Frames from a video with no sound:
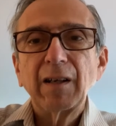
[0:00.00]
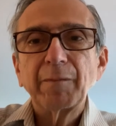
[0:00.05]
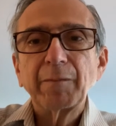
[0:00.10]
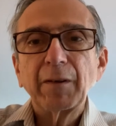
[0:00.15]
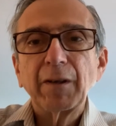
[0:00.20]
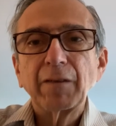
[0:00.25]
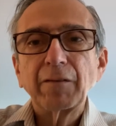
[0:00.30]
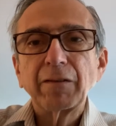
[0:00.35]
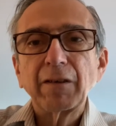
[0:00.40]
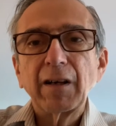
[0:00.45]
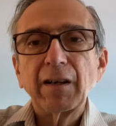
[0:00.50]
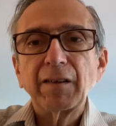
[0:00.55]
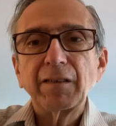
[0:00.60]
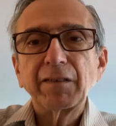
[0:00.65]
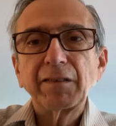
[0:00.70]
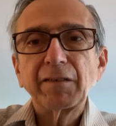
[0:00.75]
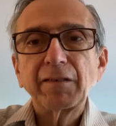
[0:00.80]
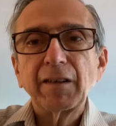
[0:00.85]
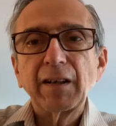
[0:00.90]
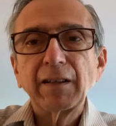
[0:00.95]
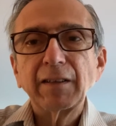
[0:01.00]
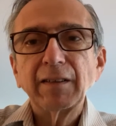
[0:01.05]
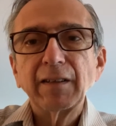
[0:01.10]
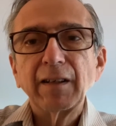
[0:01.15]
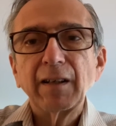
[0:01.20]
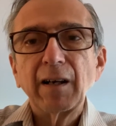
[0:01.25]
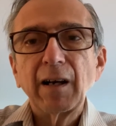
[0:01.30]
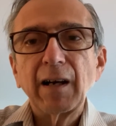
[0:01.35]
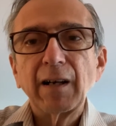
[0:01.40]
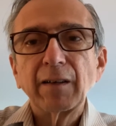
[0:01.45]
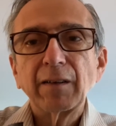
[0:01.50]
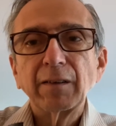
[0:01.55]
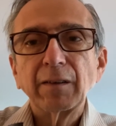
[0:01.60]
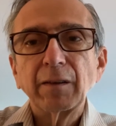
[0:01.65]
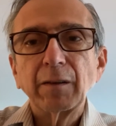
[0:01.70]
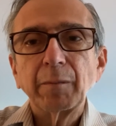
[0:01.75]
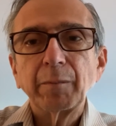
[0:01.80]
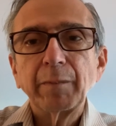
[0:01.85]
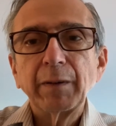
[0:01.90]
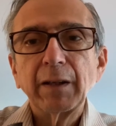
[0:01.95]
I'm going to try to straighten it out a
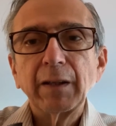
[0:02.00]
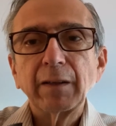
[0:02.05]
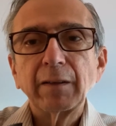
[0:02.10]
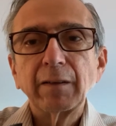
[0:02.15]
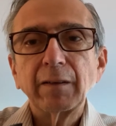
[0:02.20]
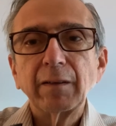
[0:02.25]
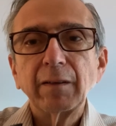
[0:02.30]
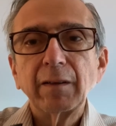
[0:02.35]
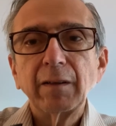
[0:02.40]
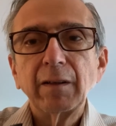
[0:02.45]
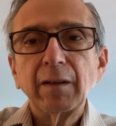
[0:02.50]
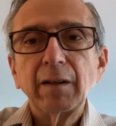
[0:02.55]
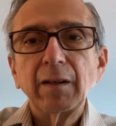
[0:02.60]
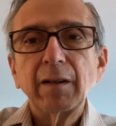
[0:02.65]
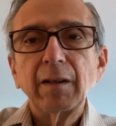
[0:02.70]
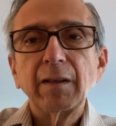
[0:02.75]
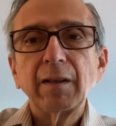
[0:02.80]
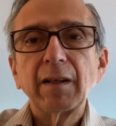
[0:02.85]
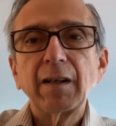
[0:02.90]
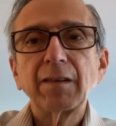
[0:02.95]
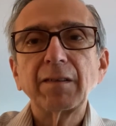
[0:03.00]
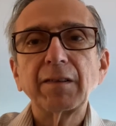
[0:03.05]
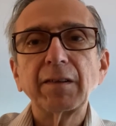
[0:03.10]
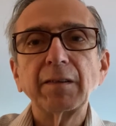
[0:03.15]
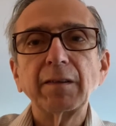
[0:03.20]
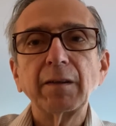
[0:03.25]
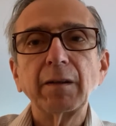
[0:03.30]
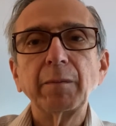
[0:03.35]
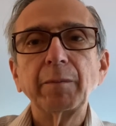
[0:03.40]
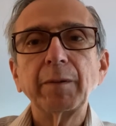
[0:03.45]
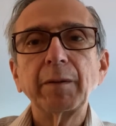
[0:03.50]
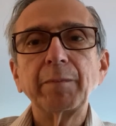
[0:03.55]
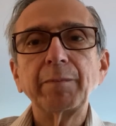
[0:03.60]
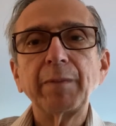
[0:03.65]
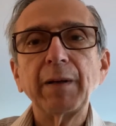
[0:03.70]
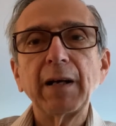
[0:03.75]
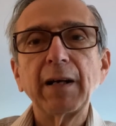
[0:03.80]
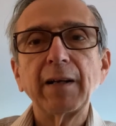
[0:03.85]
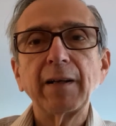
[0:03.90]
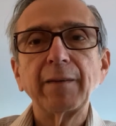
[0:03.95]
little bit. That's a little bit
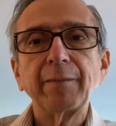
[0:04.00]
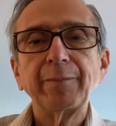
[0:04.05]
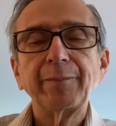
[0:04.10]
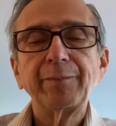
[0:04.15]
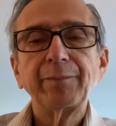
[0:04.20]
better.